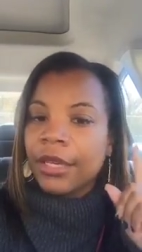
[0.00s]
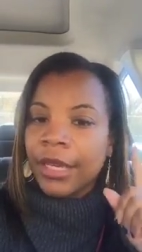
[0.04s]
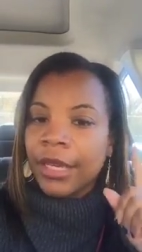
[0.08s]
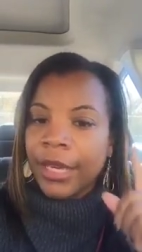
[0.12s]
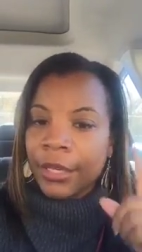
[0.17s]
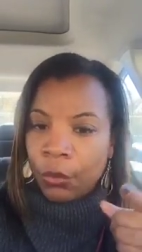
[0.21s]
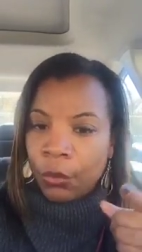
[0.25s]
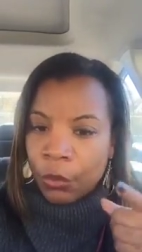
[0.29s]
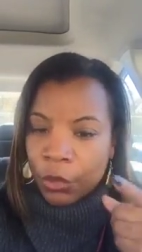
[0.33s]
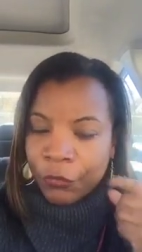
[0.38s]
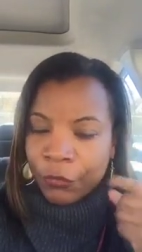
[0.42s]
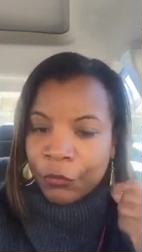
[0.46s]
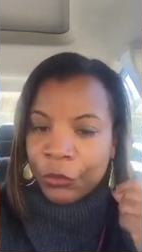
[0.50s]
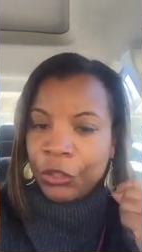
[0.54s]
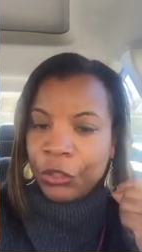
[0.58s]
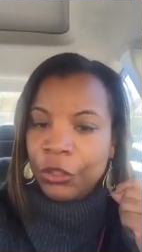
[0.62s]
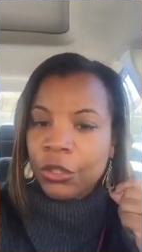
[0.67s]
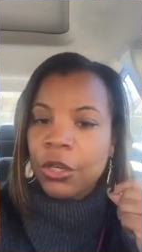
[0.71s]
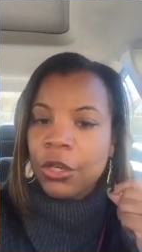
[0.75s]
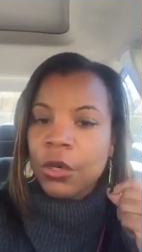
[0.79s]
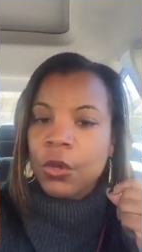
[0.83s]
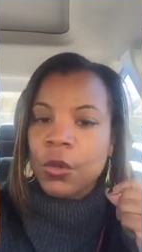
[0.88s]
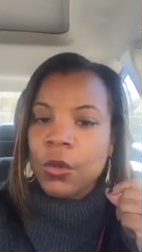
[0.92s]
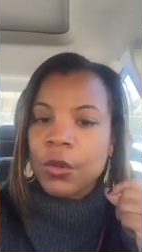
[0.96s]
in order for your
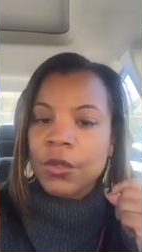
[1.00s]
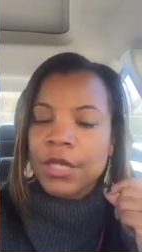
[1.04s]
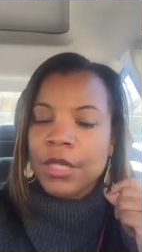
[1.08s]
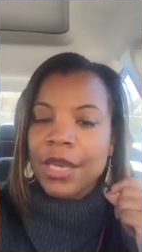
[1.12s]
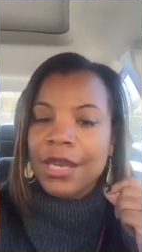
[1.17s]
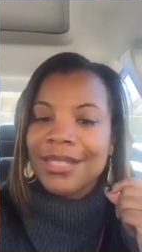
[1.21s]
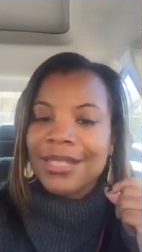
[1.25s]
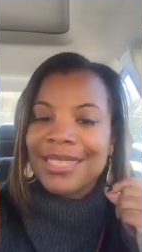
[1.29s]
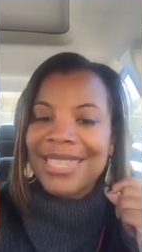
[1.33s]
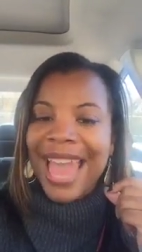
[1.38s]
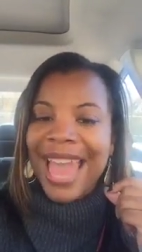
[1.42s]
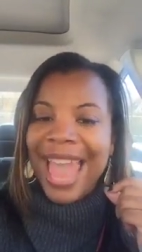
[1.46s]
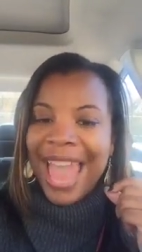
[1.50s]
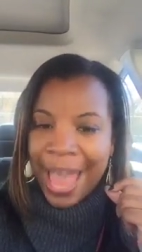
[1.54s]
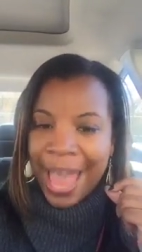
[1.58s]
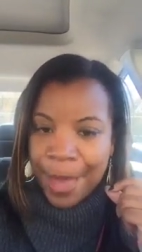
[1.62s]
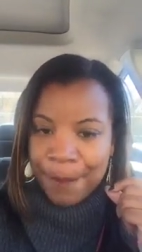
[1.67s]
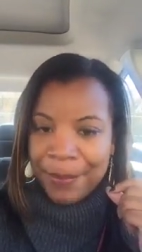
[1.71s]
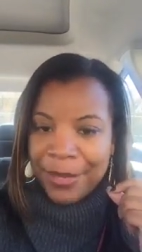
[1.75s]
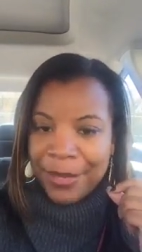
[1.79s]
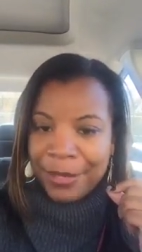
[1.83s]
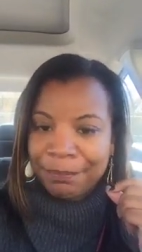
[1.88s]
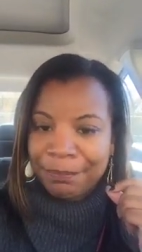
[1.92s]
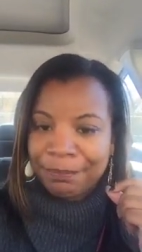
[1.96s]
goals to
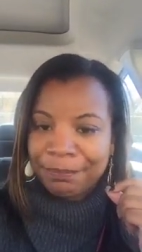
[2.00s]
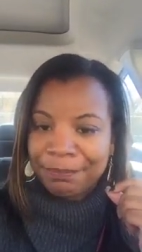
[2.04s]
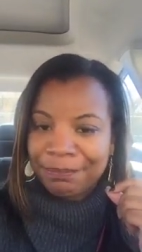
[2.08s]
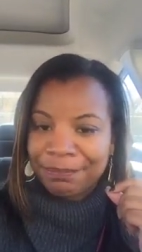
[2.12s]
happen?